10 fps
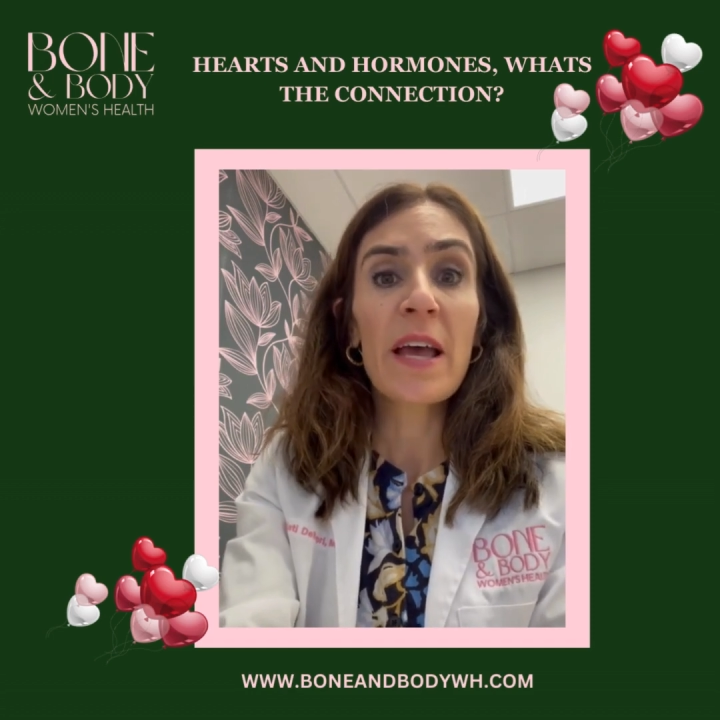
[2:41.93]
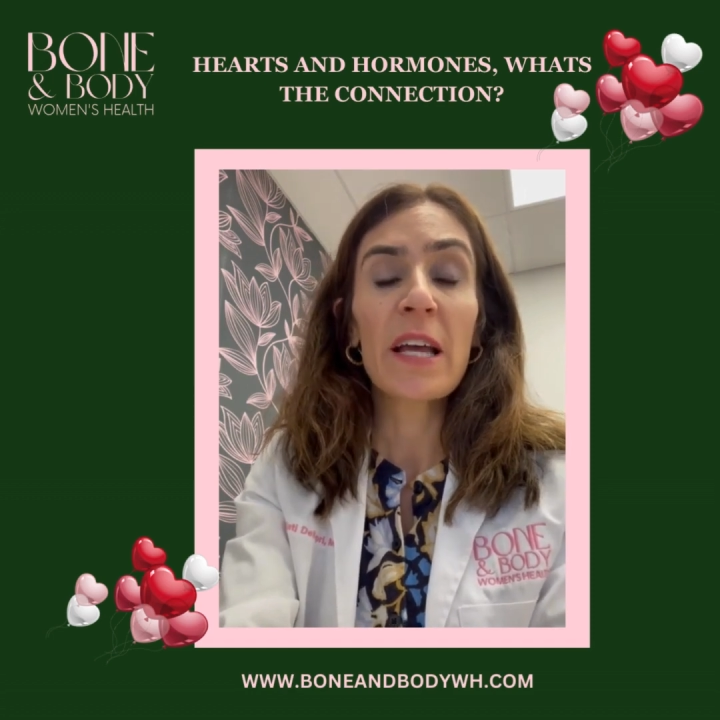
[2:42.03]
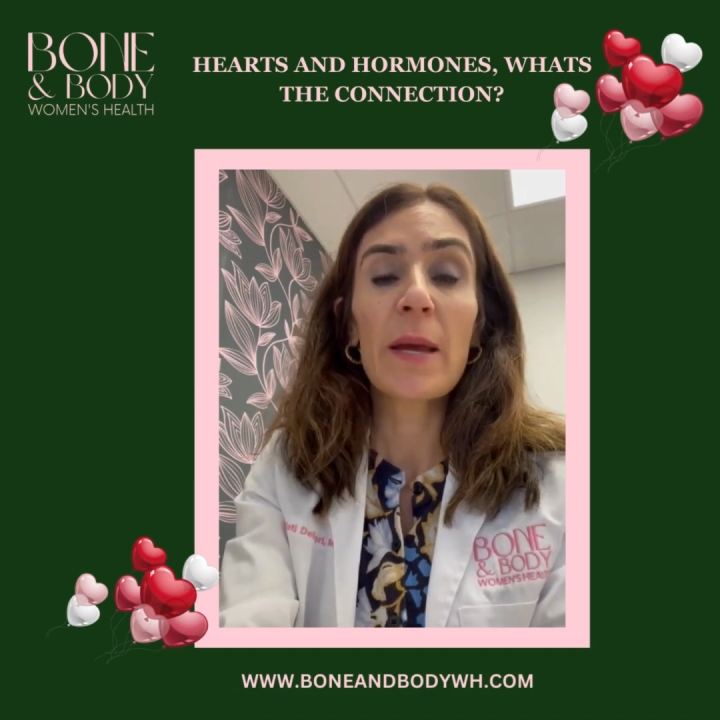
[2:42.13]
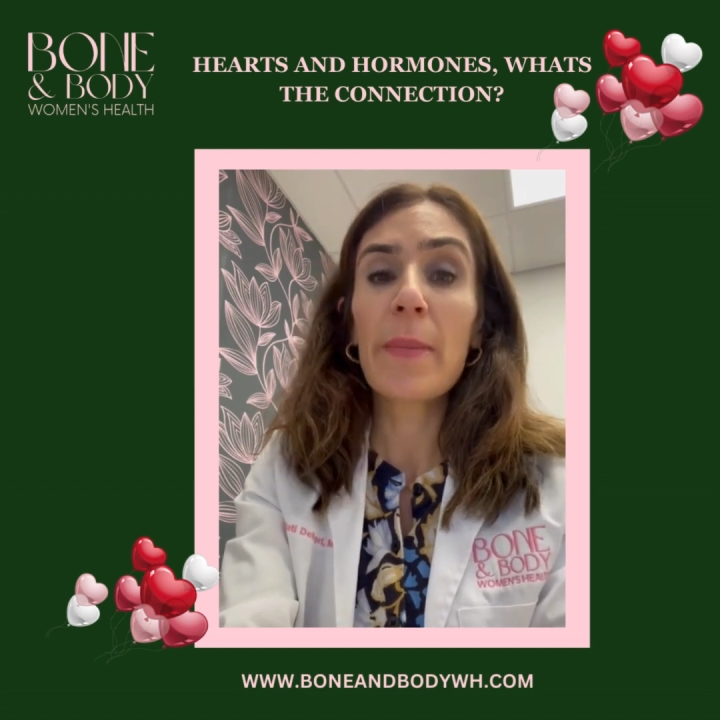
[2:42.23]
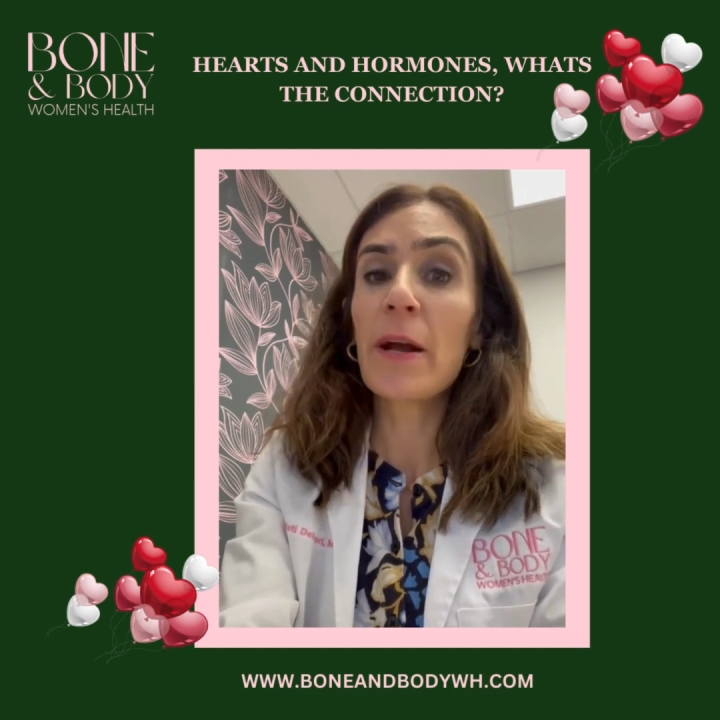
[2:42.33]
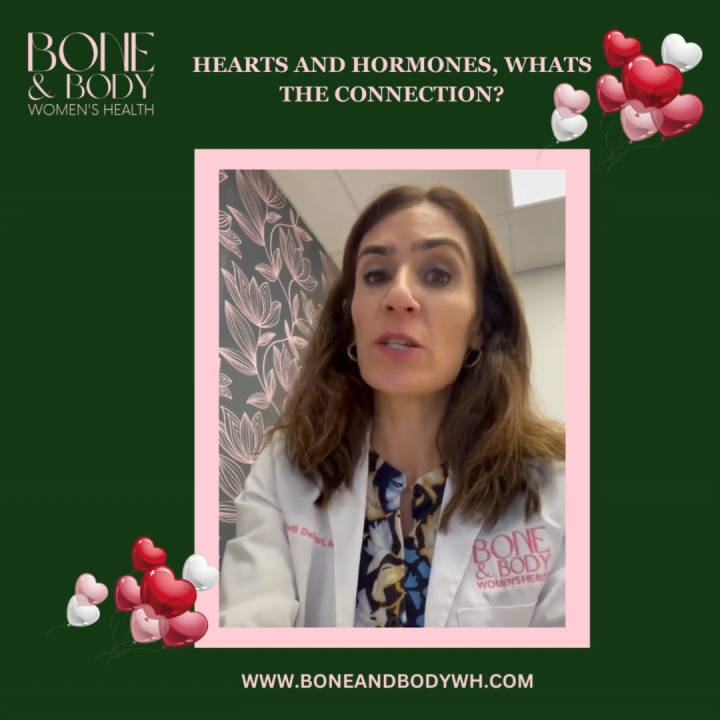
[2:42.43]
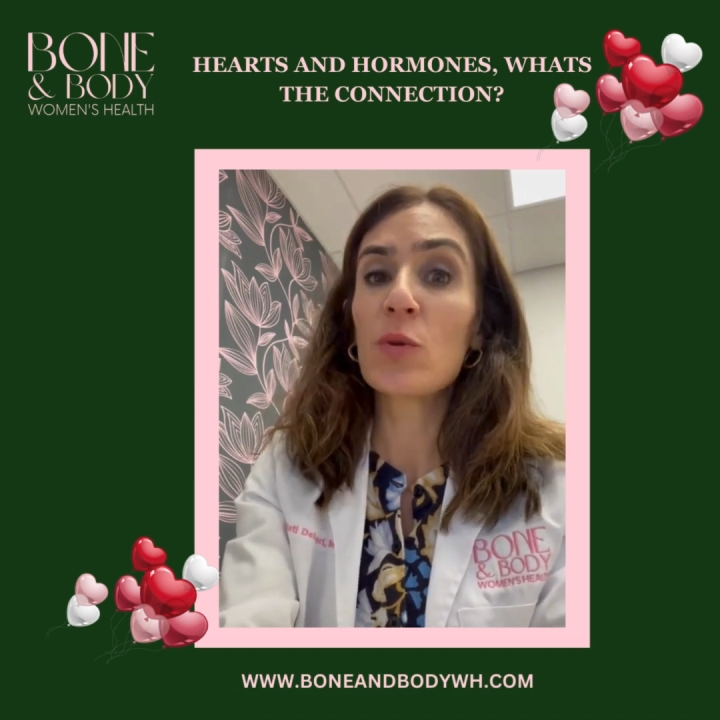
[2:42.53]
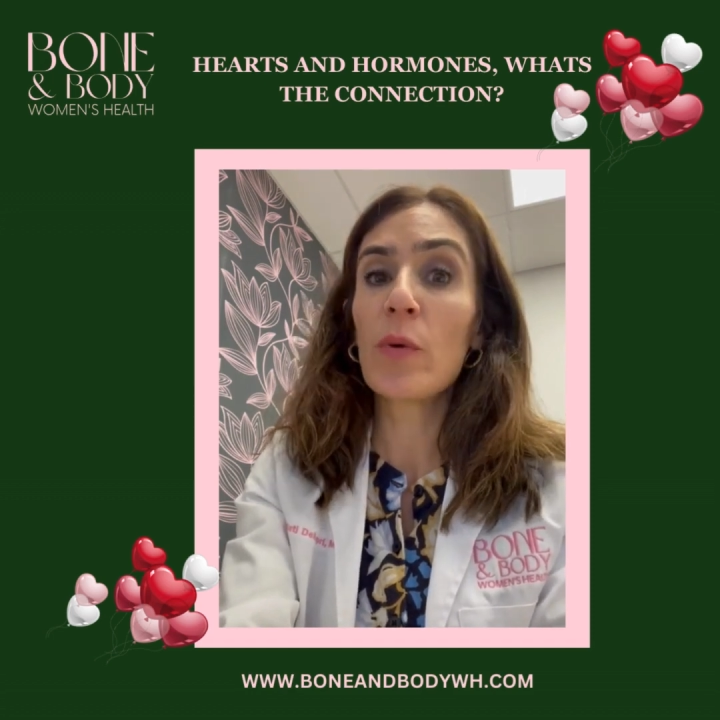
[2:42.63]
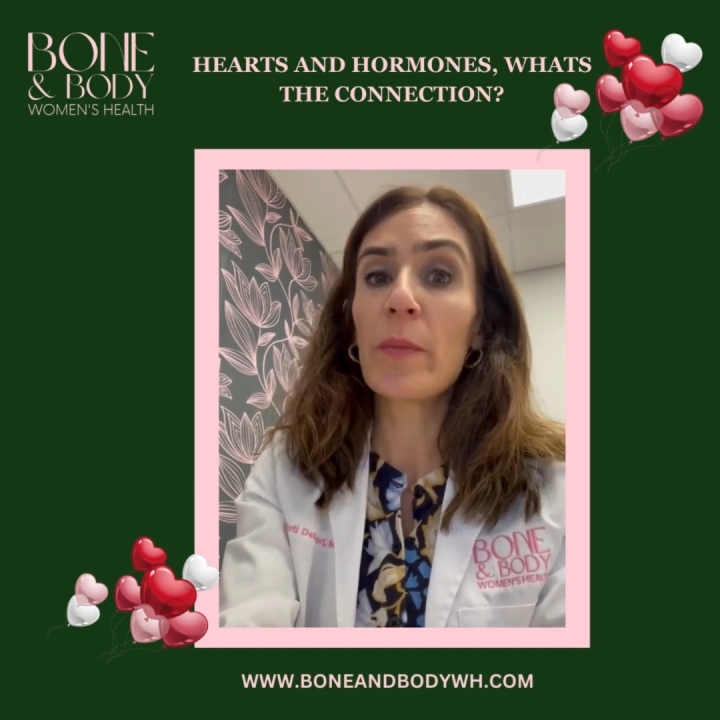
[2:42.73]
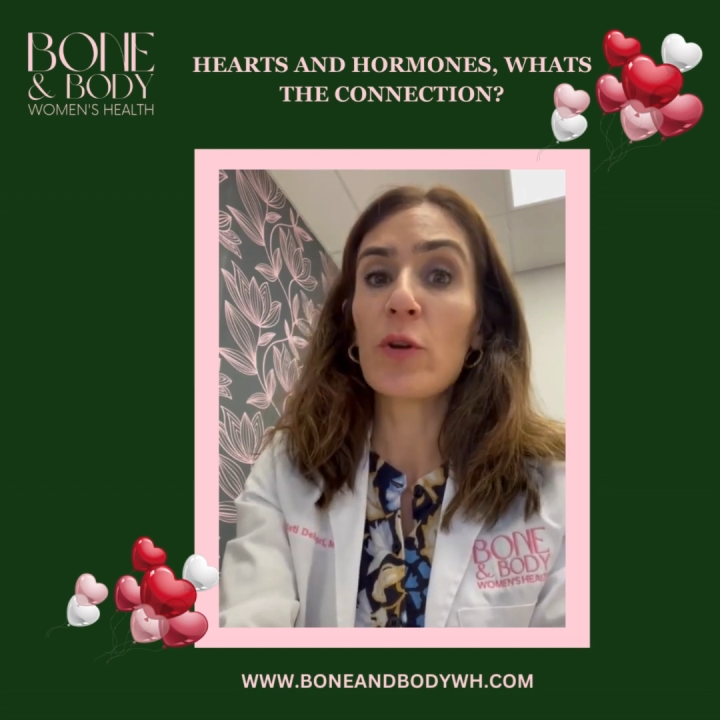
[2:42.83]
compared to
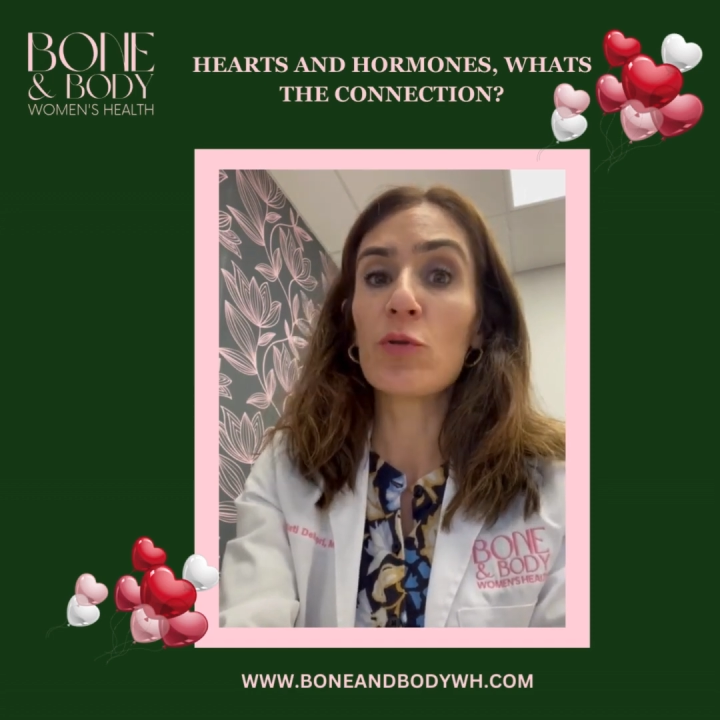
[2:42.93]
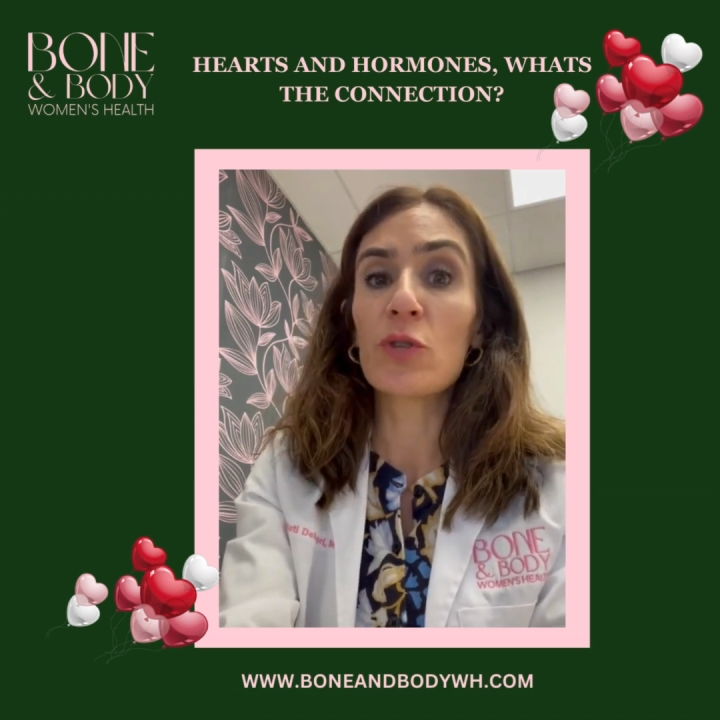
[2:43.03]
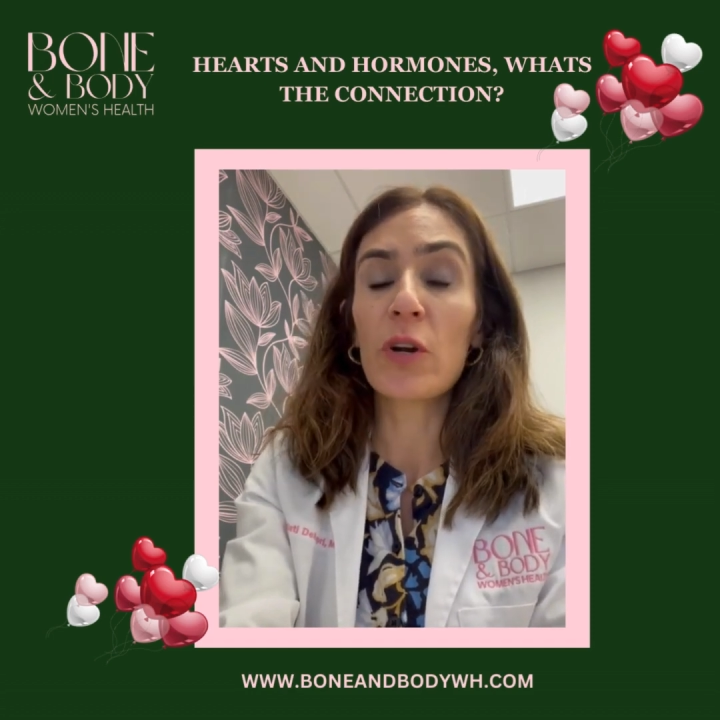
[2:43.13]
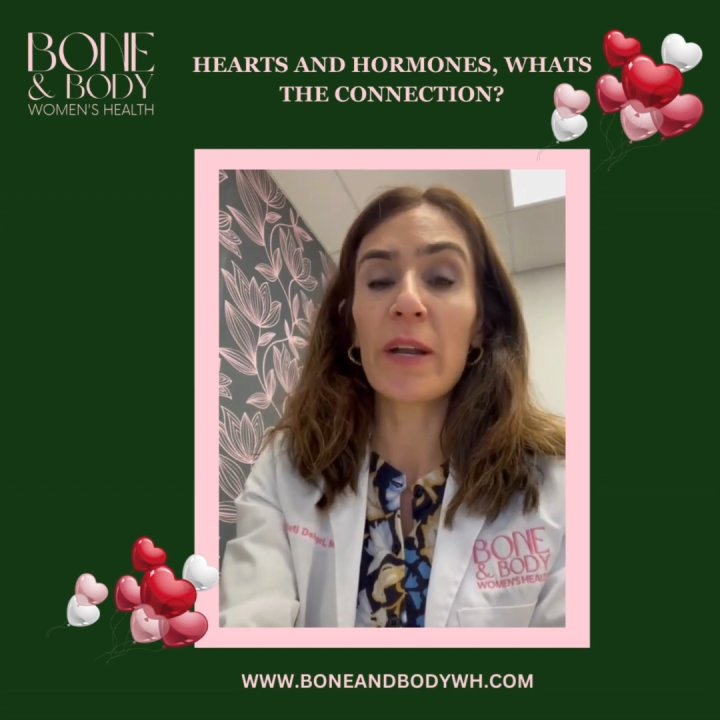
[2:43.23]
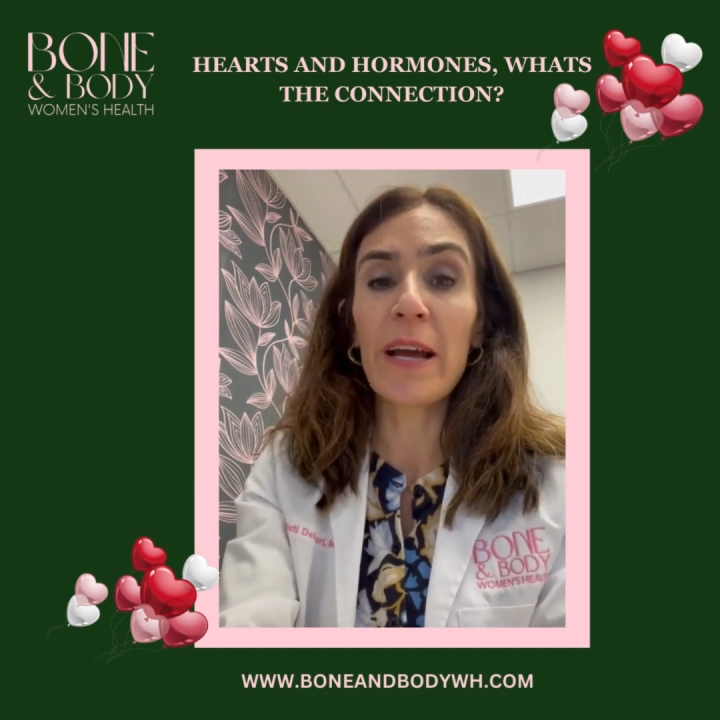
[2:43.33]
women who started